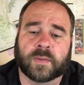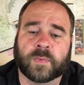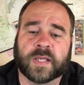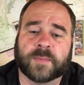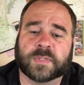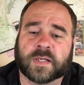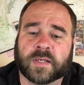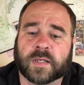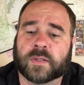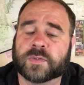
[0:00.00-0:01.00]
We kept it
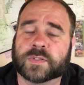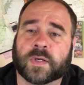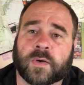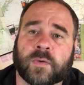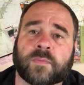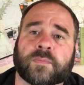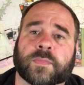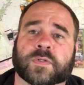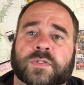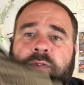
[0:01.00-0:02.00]
kind of close to home.
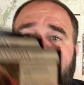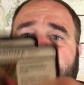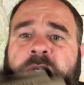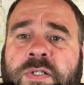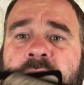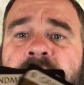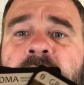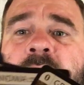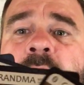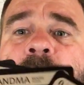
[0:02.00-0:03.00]
There's 2 specialists
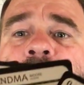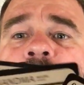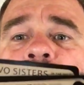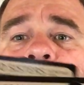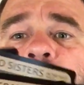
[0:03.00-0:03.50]
in here, but for the